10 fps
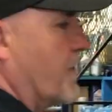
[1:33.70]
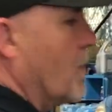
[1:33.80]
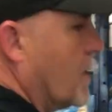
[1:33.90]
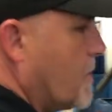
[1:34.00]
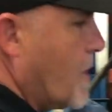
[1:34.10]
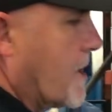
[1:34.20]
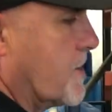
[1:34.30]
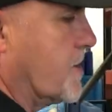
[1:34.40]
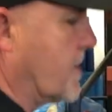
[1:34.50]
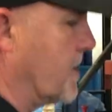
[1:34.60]
fuel
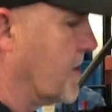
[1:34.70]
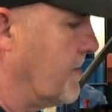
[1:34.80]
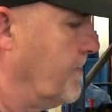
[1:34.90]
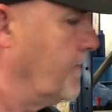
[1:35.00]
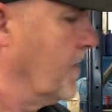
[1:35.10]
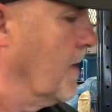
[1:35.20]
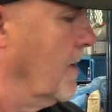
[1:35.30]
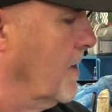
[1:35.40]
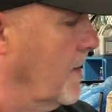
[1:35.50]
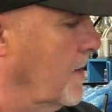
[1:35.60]
injection system
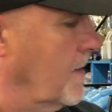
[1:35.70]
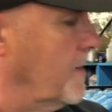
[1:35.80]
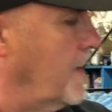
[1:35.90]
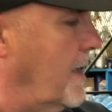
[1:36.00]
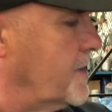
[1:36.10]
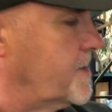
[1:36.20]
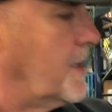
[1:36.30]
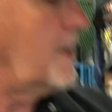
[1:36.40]
that